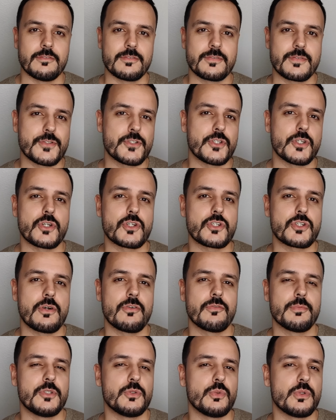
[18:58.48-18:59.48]

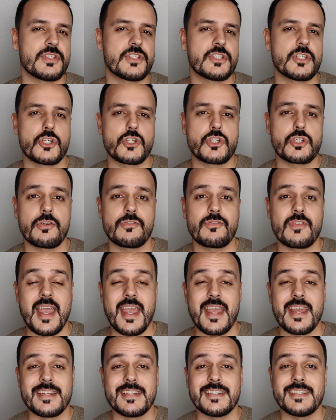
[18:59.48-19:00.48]
Xerjoff, between Xerjoff
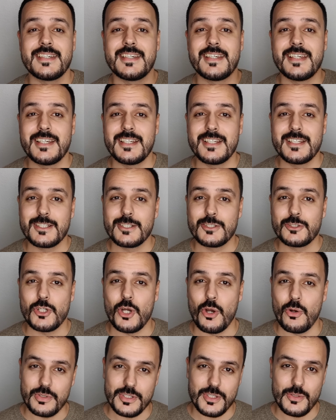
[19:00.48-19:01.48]
and
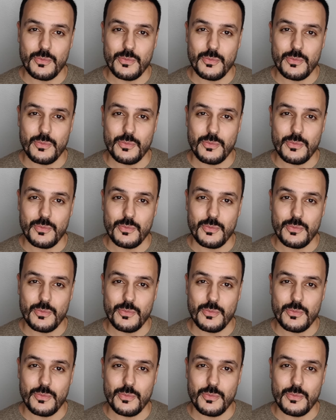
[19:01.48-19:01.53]
Toni,